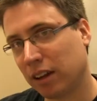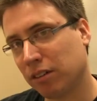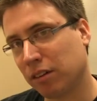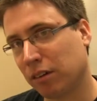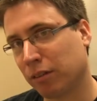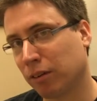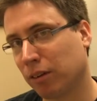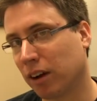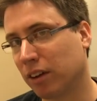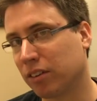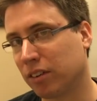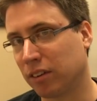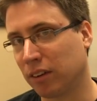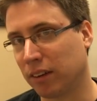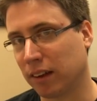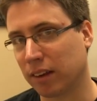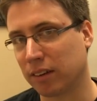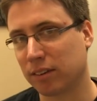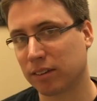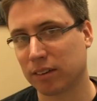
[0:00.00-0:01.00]
easier for us to
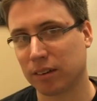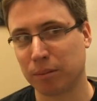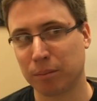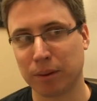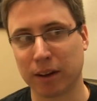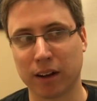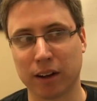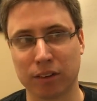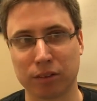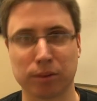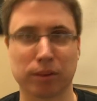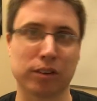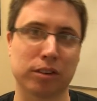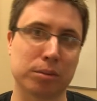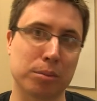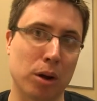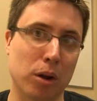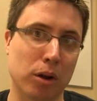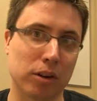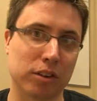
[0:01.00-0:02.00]
do this, because we're a
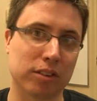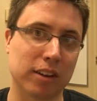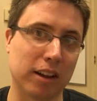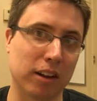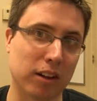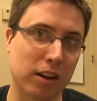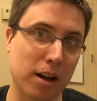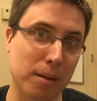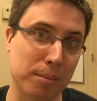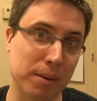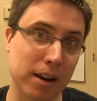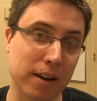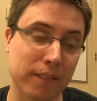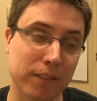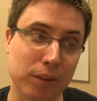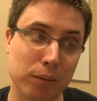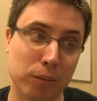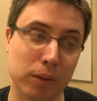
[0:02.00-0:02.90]
smaller scale company.